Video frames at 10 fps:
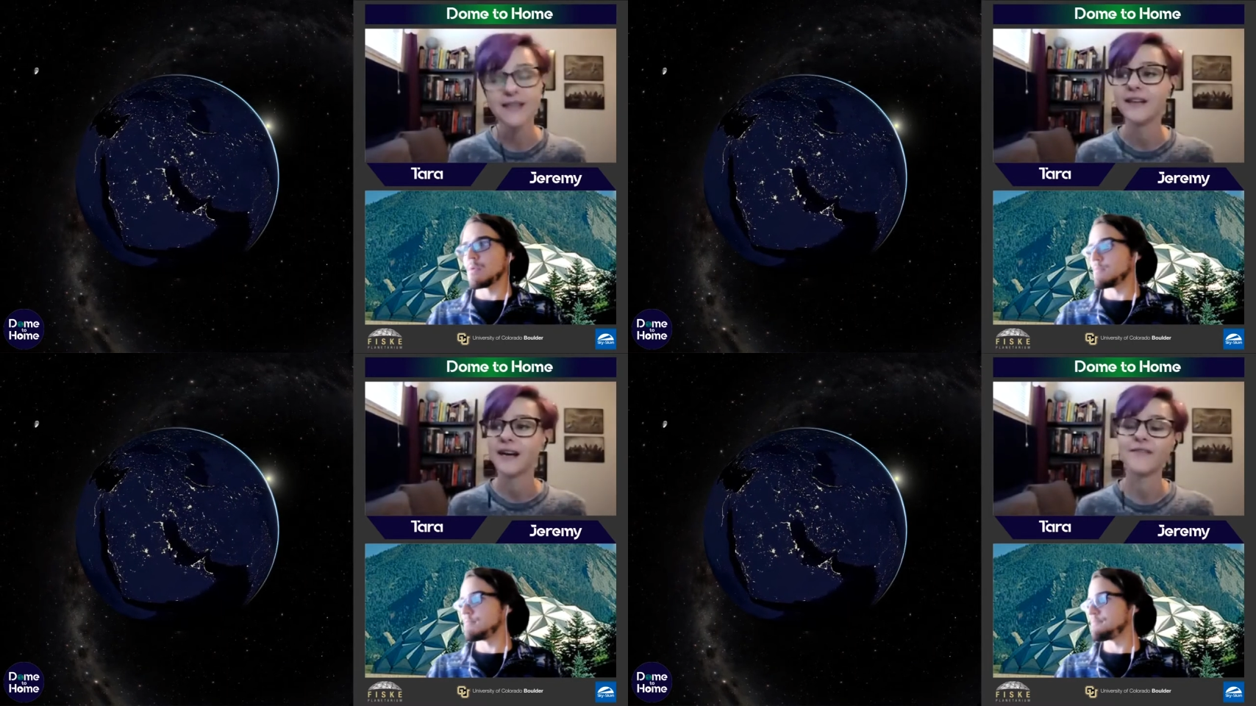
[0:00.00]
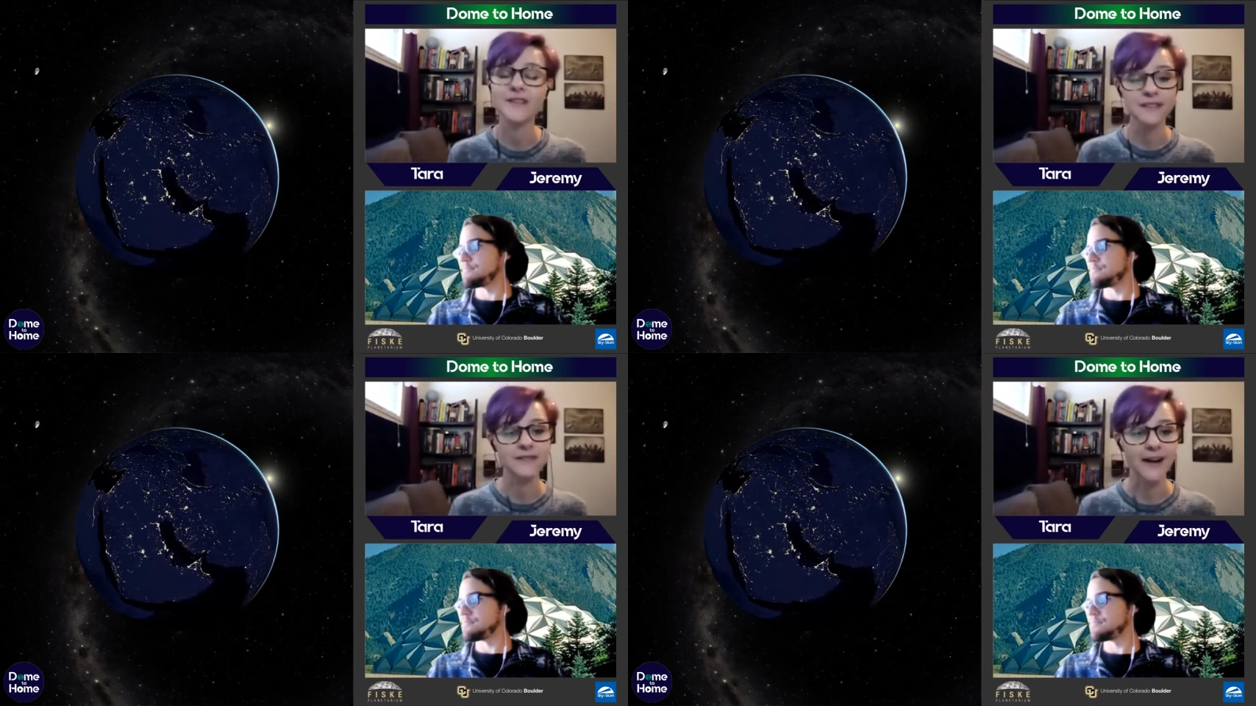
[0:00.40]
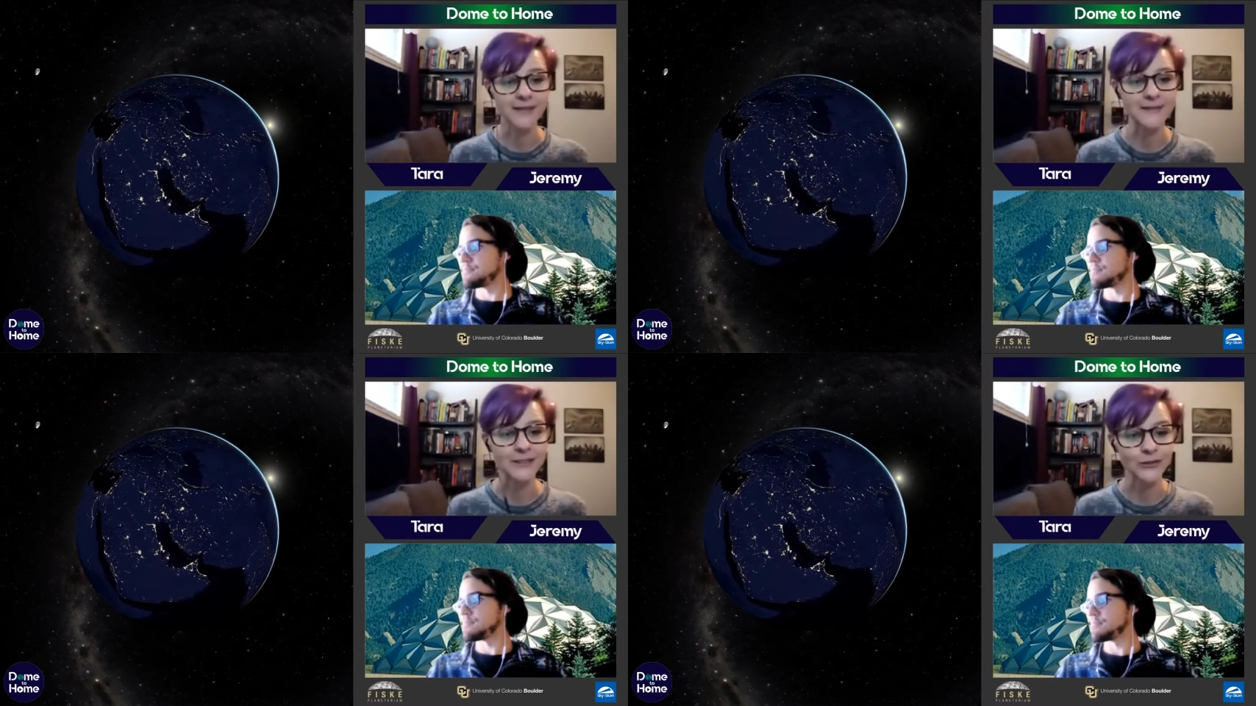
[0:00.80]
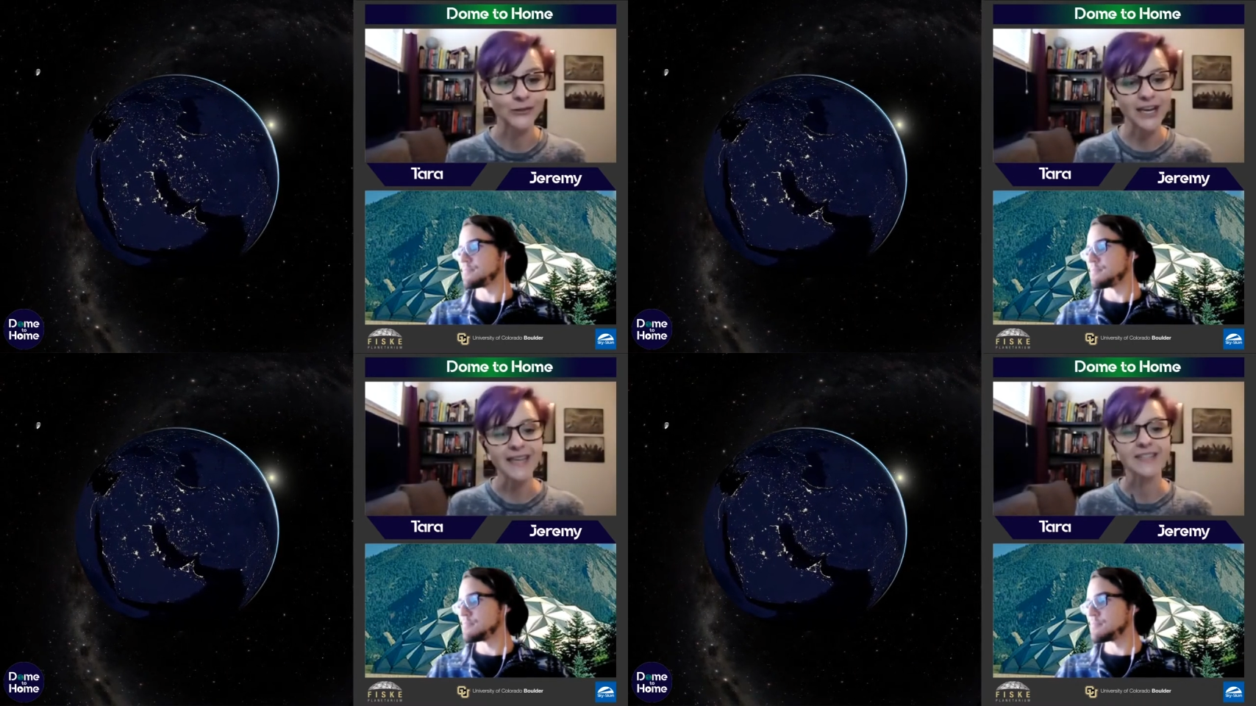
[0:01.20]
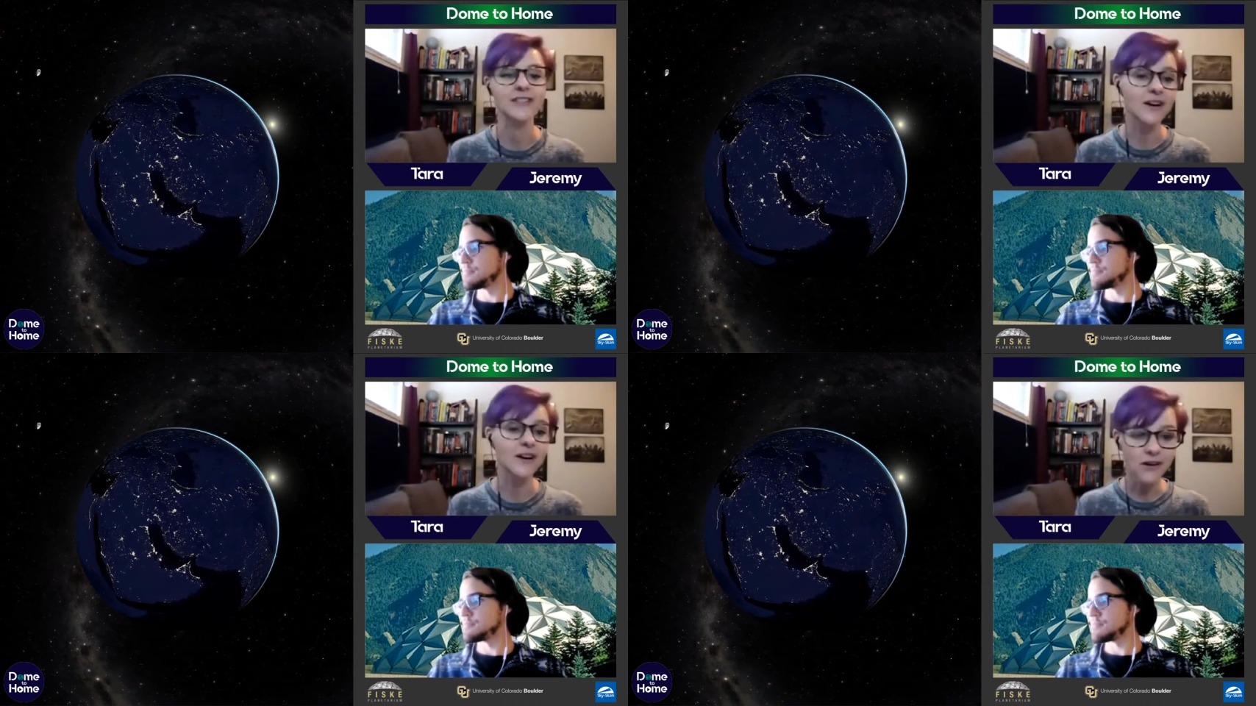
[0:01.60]
Speaker 1: of this environmental change, it's
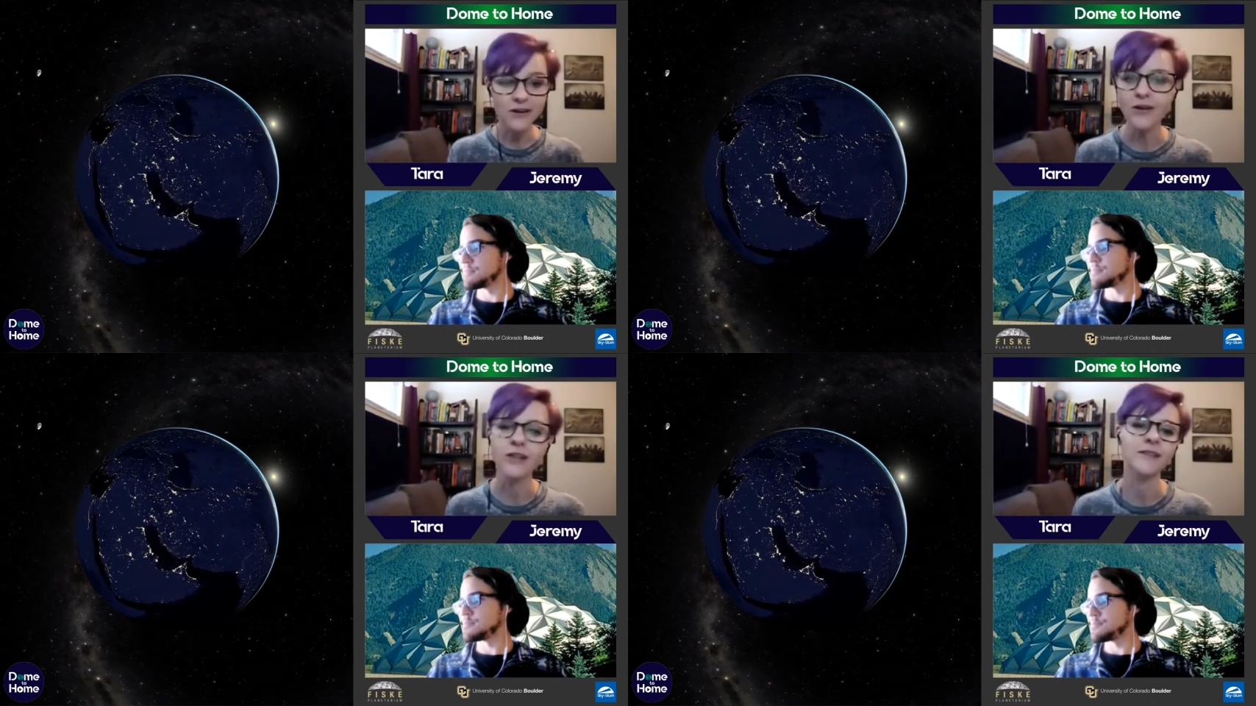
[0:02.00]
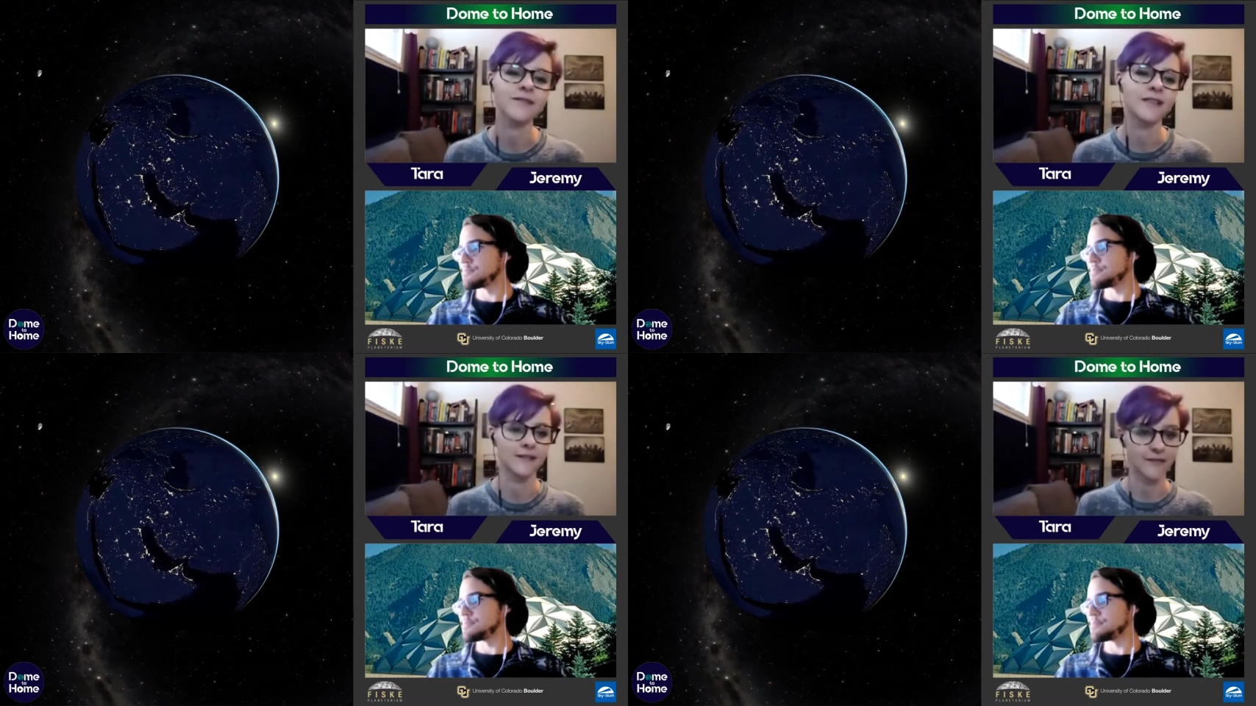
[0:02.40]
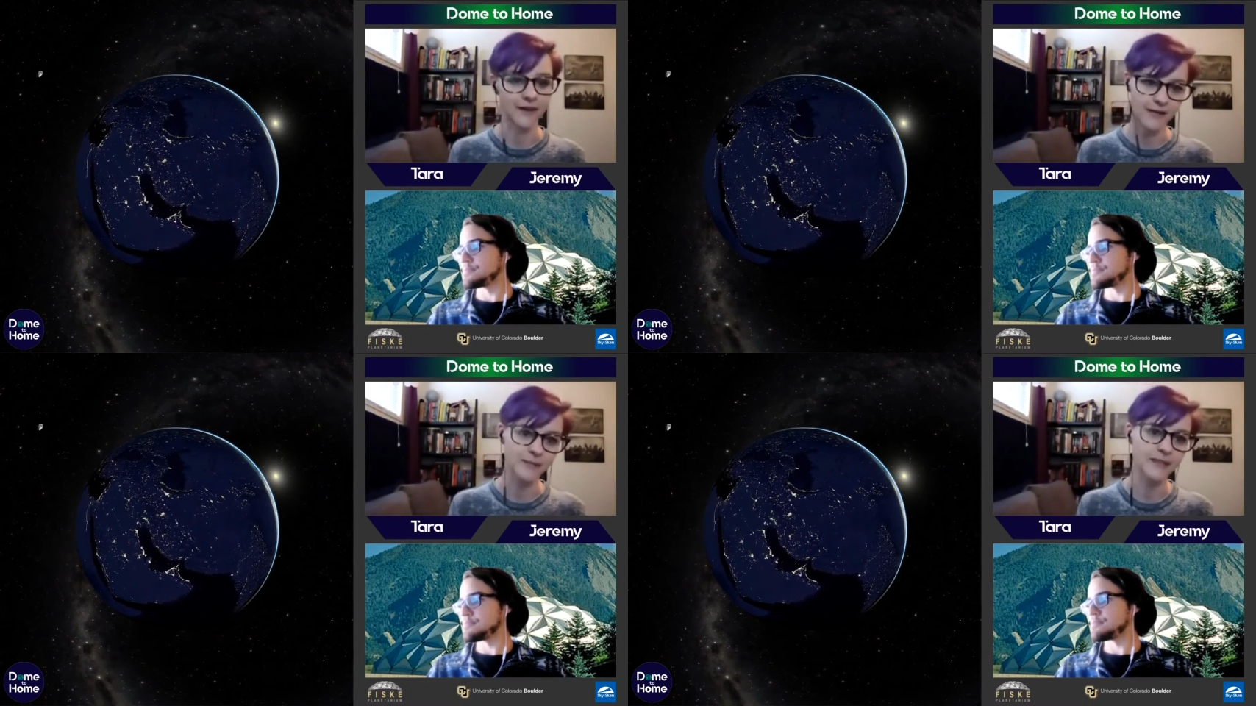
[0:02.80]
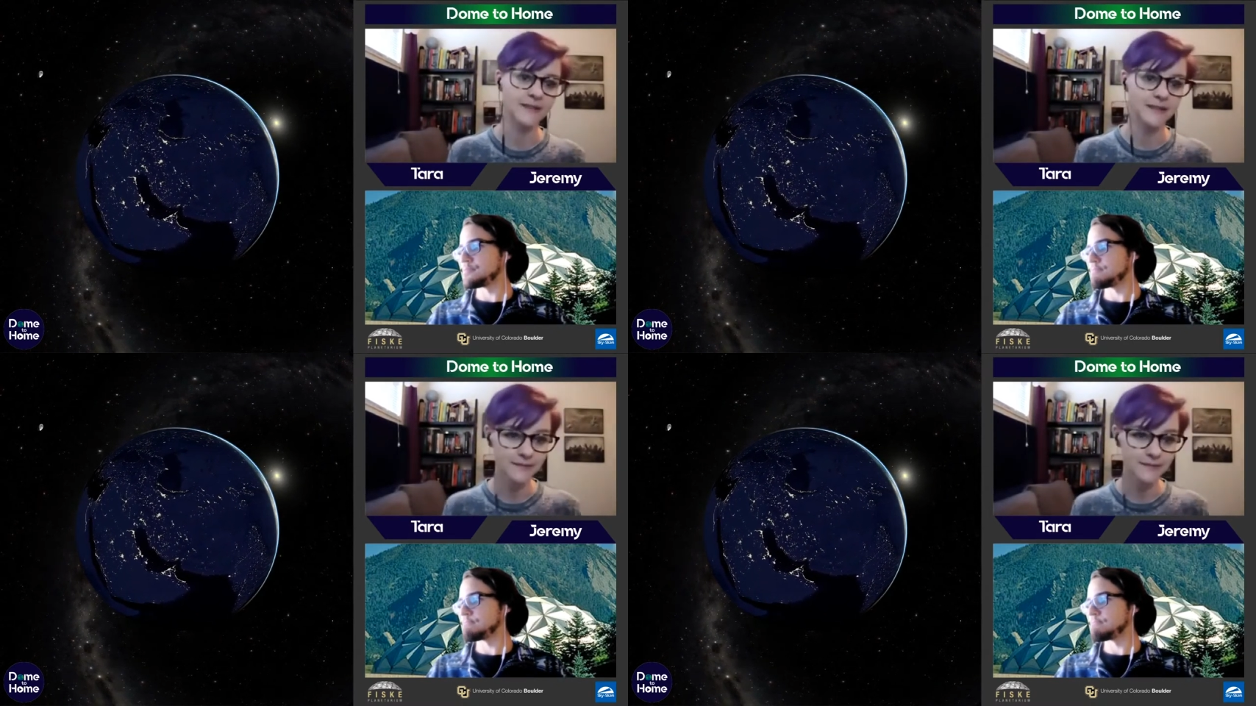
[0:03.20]
all of the environment.